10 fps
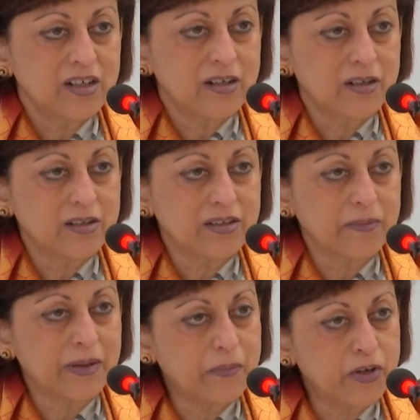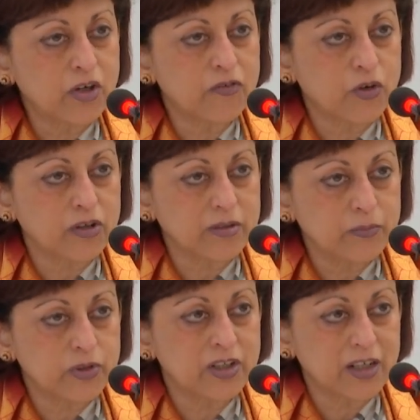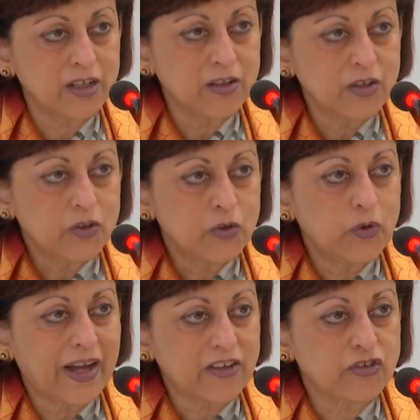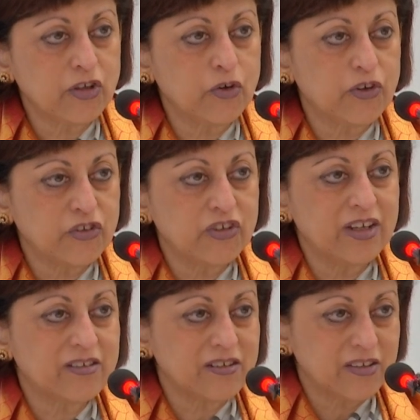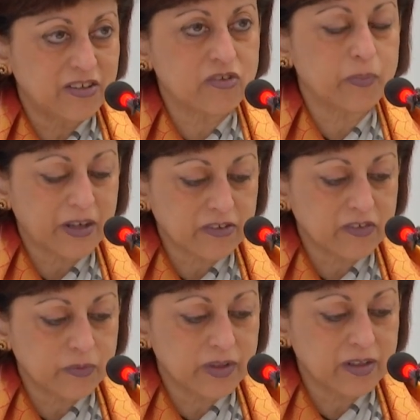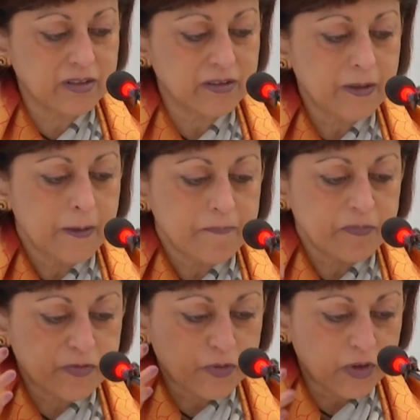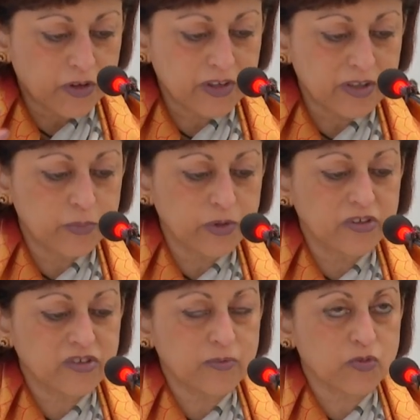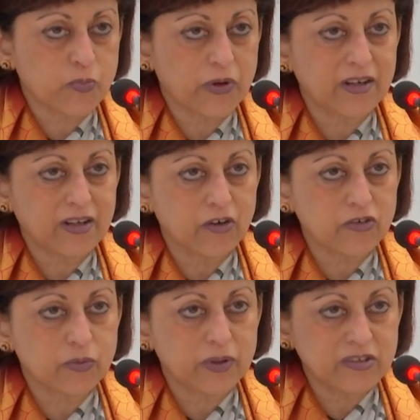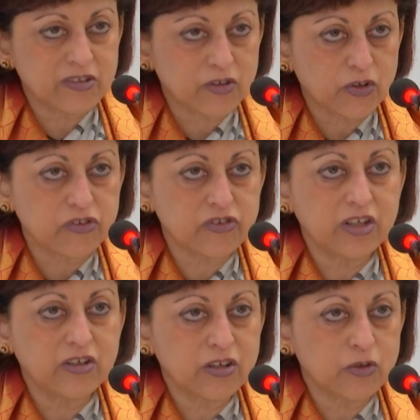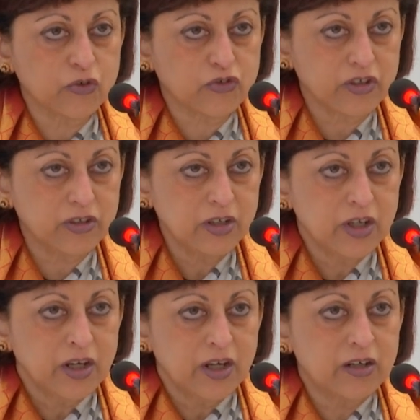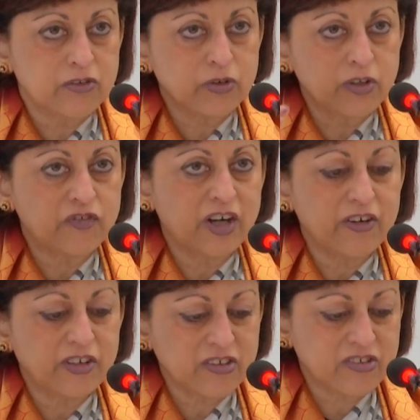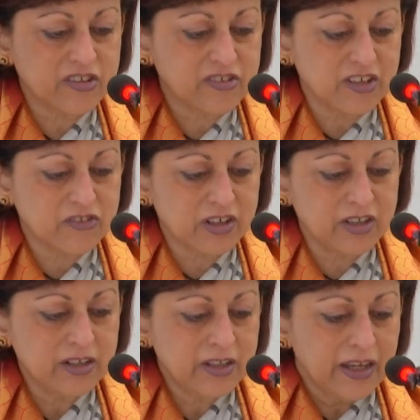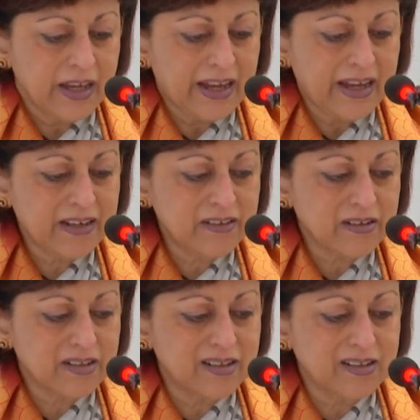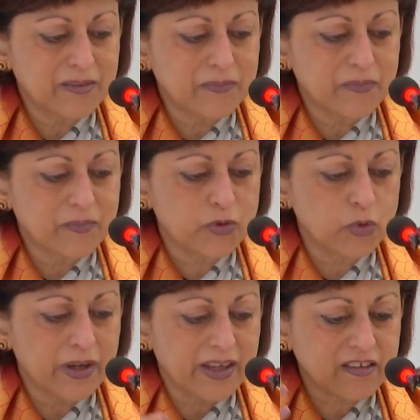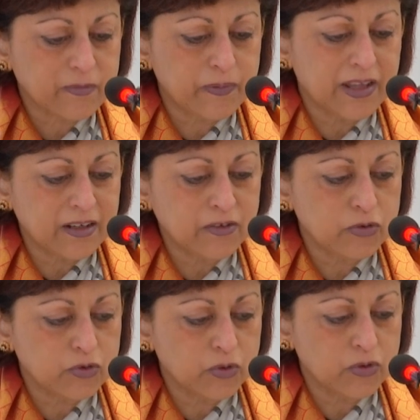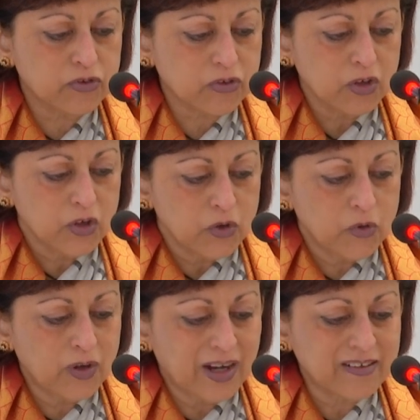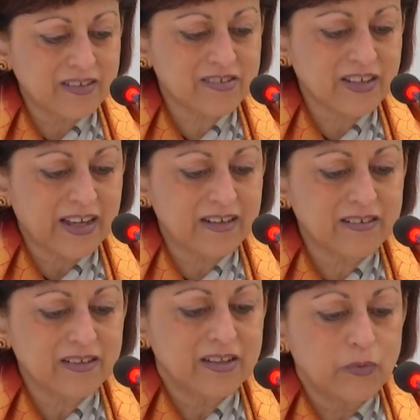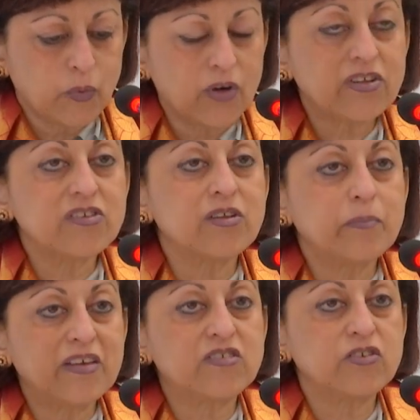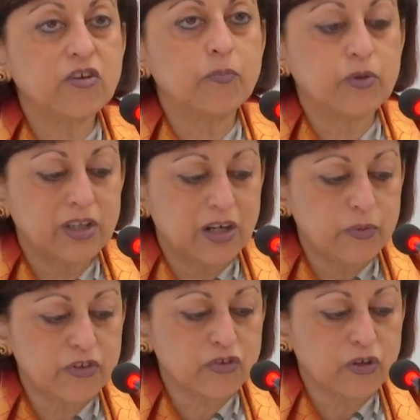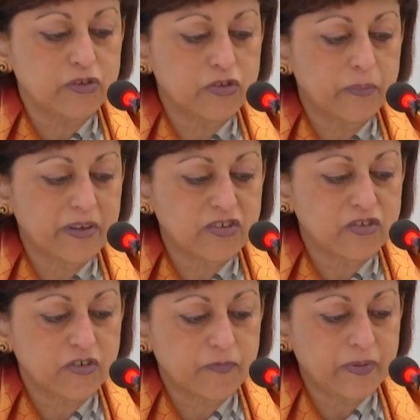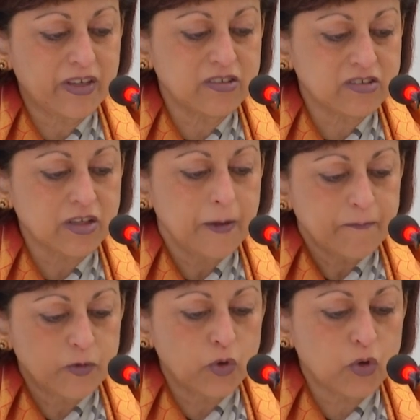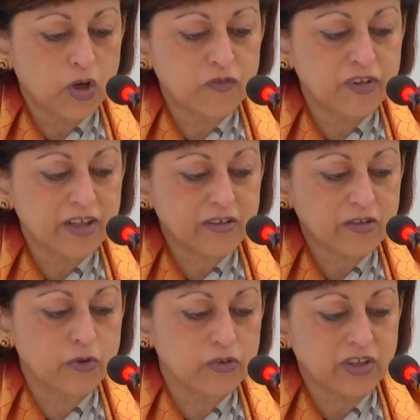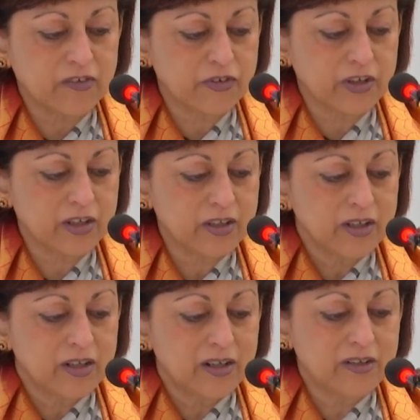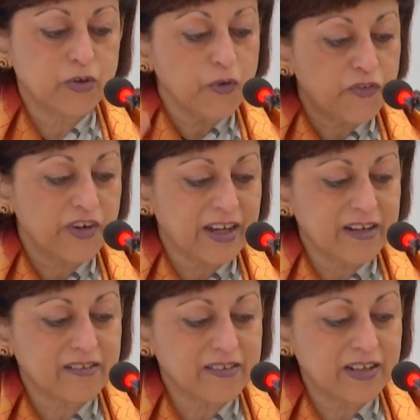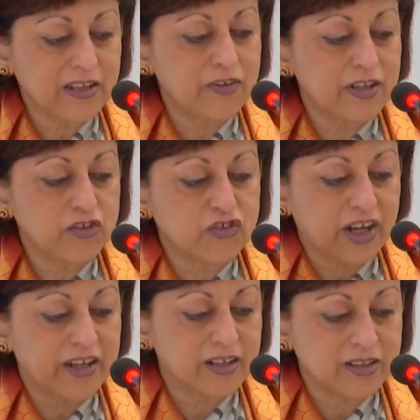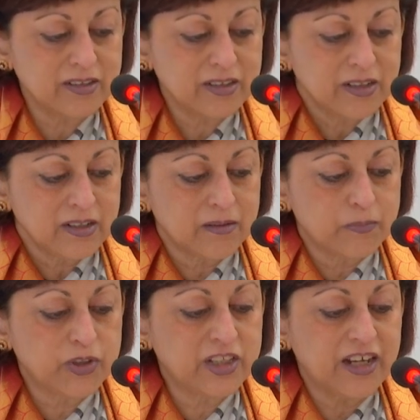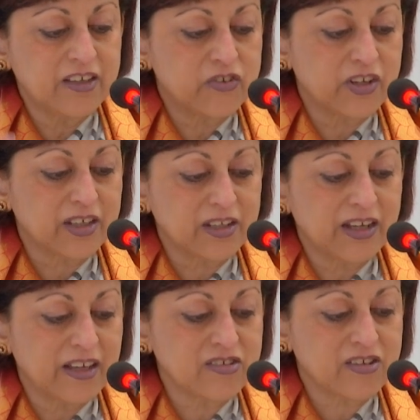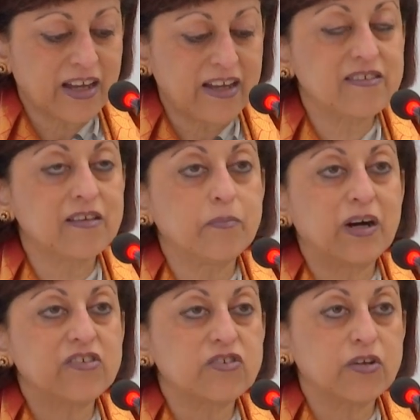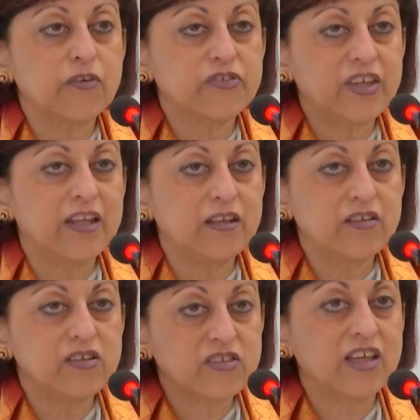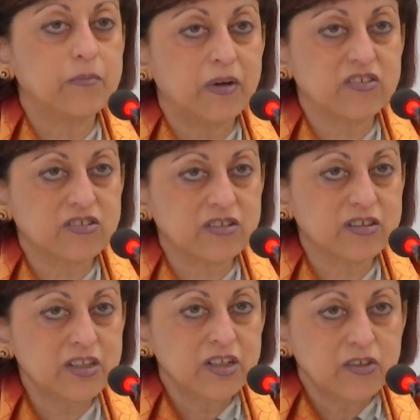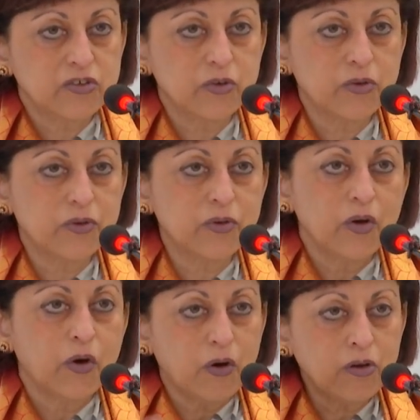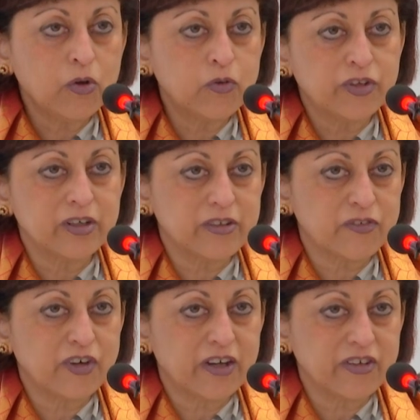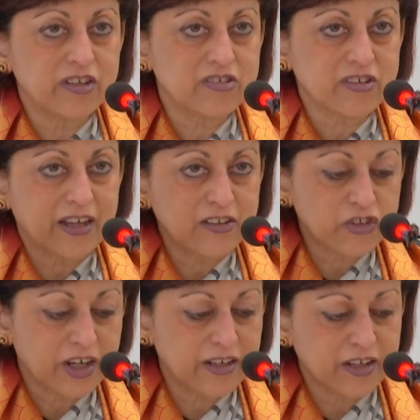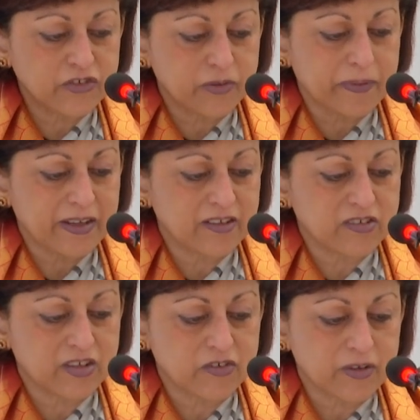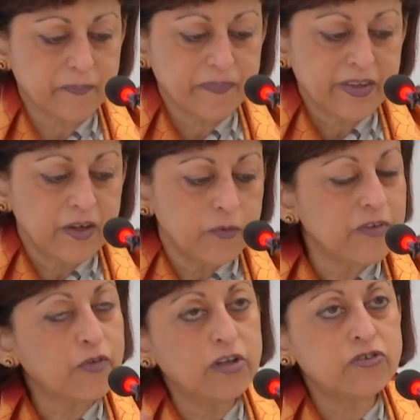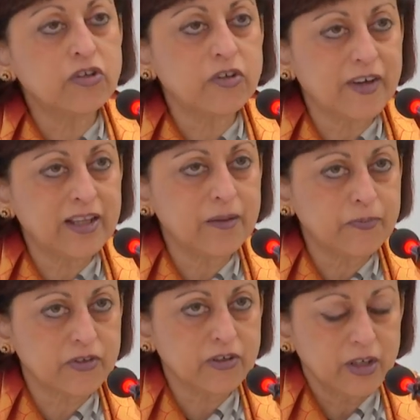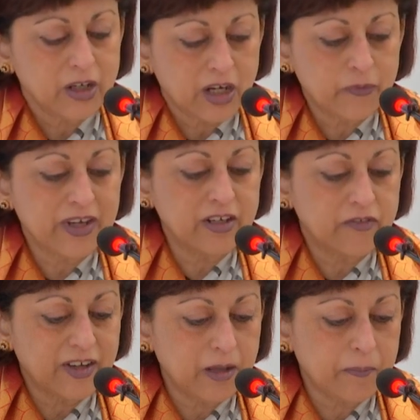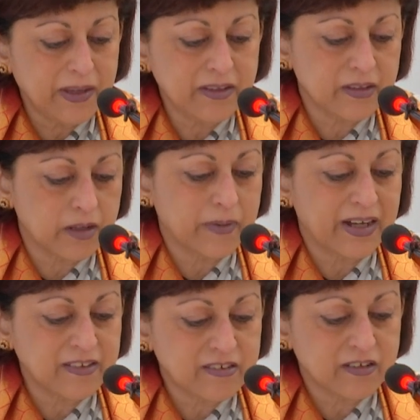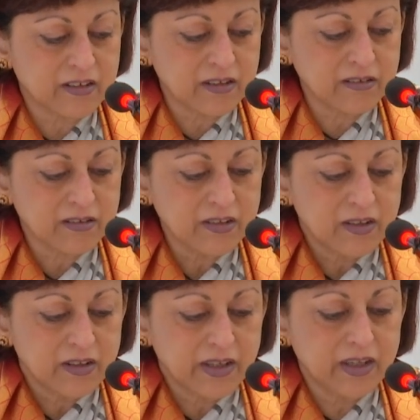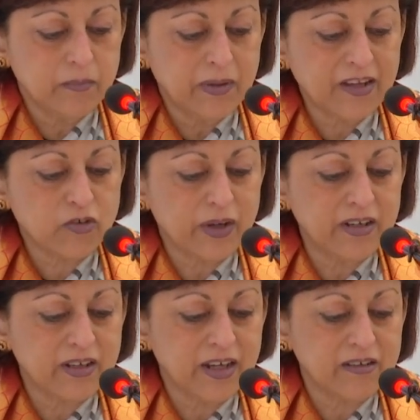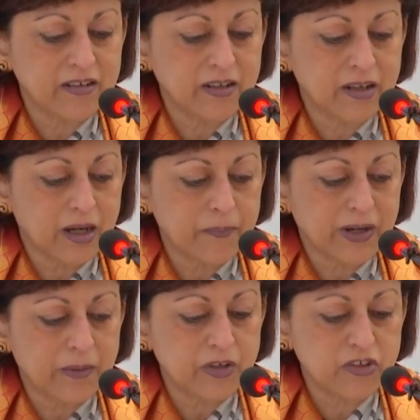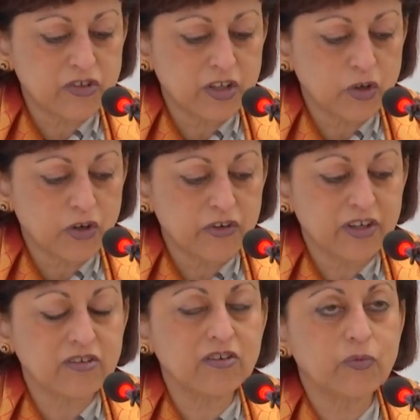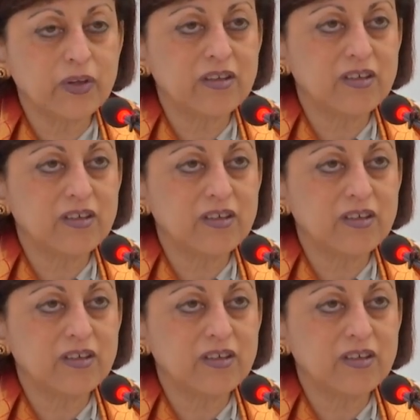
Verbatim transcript: uh, the memory of Gautam Buddha, who actually originated in this part of the world before Buddhism spread outwards across the Indian Ocean uh, to the Far East, etc., and uh, to explain to those who understand what is the message of Buddha, which is also a message of peace, no conflict, no suffering. Uh, don't forget that even in China, uh, Buddha is recognized as the master of Zen, the Zen master. So, all over the Far East and China and Japan, etc. We've also developed, uh, we are developing the Ramayana circuit, in May 2018, our Prime Minister inaugurated with